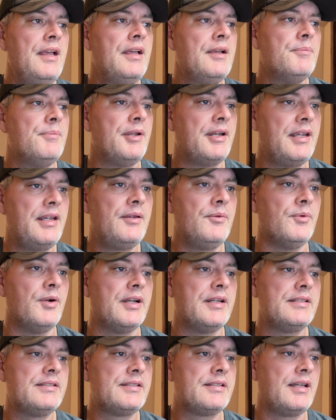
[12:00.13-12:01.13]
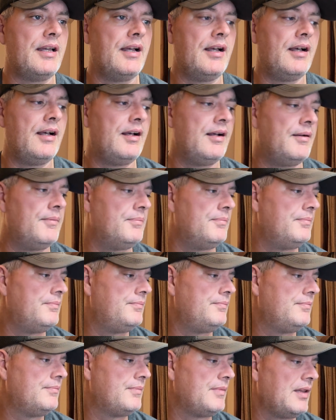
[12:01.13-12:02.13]
But anyways, um,
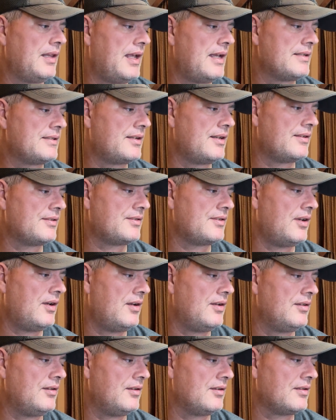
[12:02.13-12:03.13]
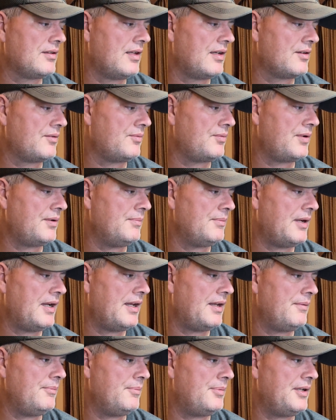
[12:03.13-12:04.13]
last I saw it looked like we
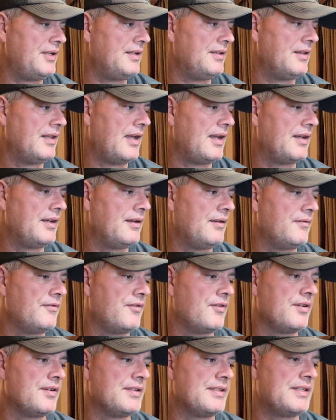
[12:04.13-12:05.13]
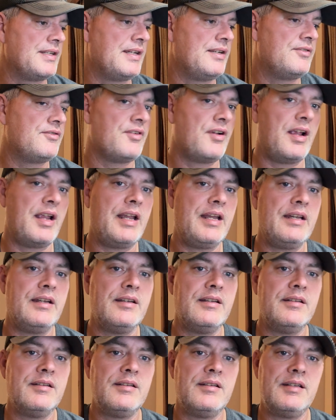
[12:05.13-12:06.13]
might be lined up for a Z train
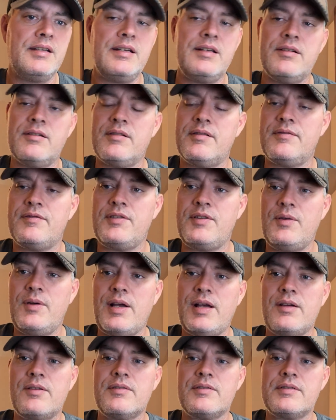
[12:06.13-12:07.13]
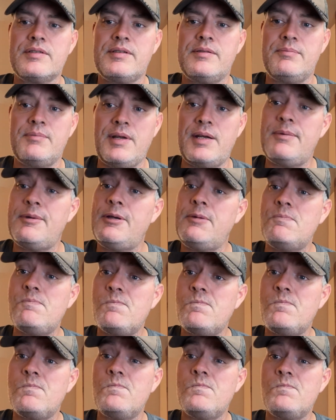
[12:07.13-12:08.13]
here in a few hours, maybe.
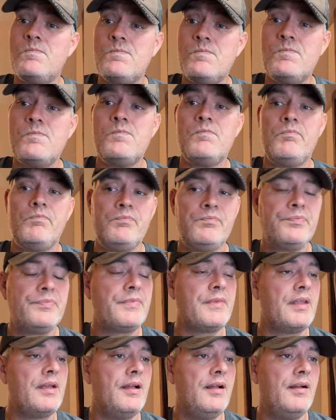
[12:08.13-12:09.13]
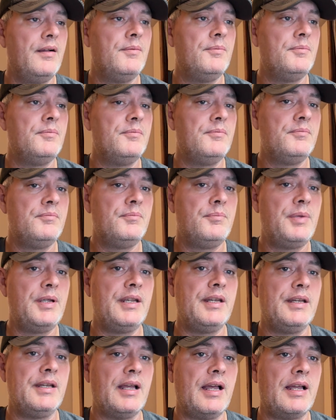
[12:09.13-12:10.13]
Um, be
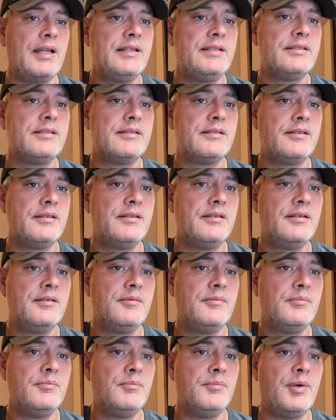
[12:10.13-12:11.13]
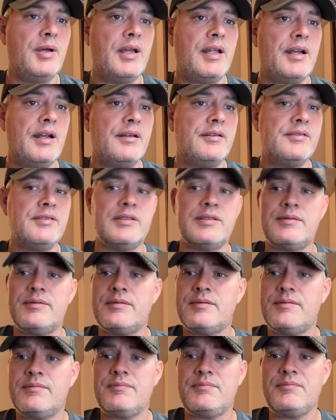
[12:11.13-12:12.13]
nice, but just
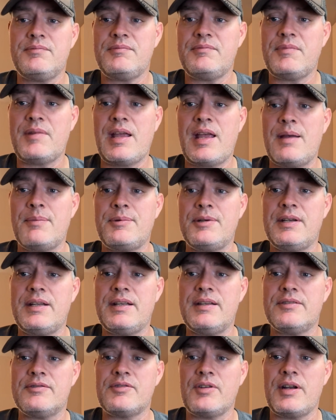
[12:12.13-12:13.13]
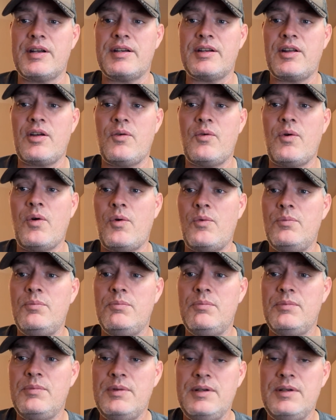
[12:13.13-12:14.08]
happy to get a train to go home